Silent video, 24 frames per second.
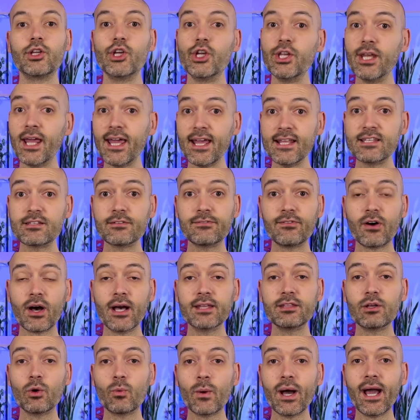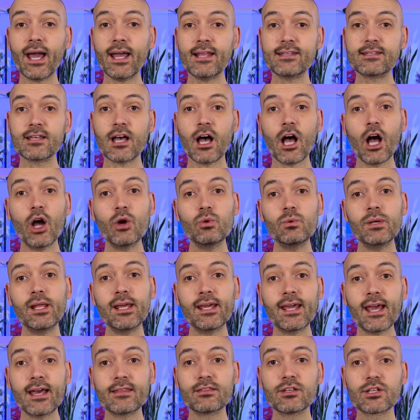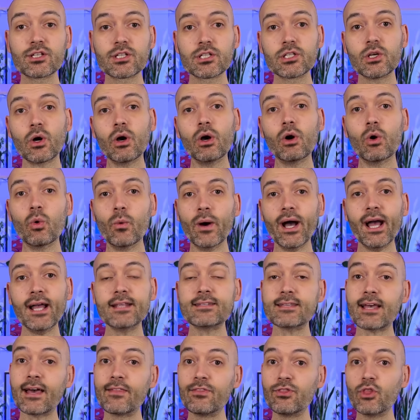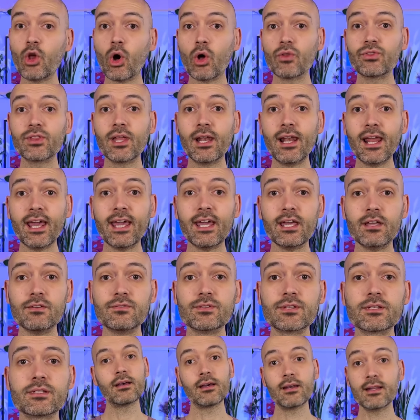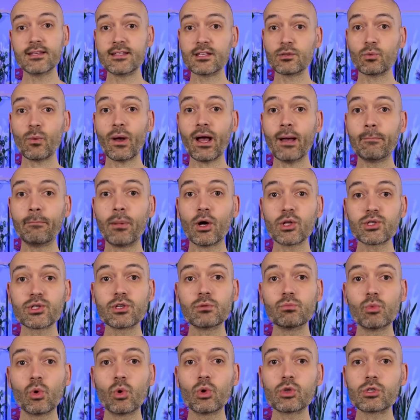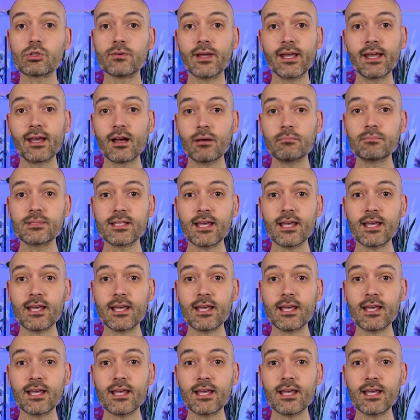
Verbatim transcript: You need to find a way to only get the soil wet and not the leaves, and this is where bottom watering comes